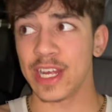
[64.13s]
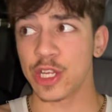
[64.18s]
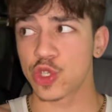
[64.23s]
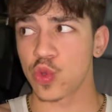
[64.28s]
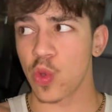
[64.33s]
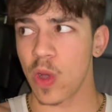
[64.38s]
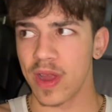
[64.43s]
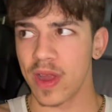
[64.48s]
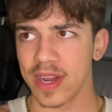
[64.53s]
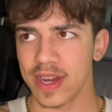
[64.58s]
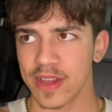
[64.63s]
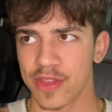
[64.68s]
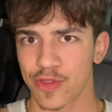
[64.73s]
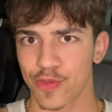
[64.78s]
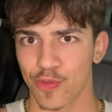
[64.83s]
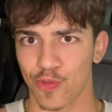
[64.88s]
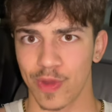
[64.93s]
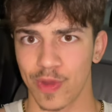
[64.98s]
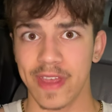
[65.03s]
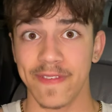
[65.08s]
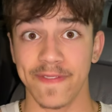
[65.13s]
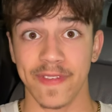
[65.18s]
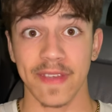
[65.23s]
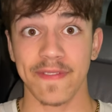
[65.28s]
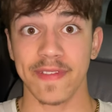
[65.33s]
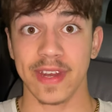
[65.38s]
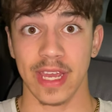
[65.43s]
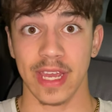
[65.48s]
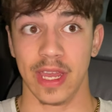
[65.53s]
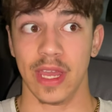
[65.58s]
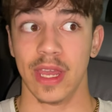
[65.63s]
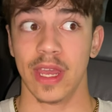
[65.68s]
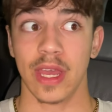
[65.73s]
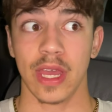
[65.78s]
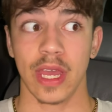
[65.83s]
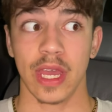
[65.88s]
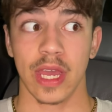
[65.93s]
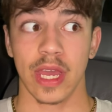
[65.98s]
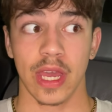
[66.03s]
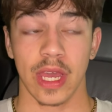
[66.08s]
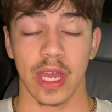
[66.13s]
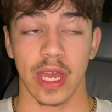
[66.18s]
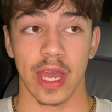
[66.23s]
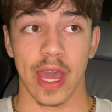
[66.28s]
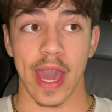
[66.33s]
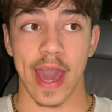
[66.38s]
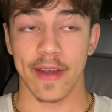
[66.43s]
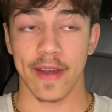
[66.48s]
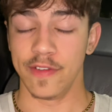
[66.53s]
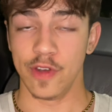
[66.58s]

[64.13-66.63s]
squatted 350 out of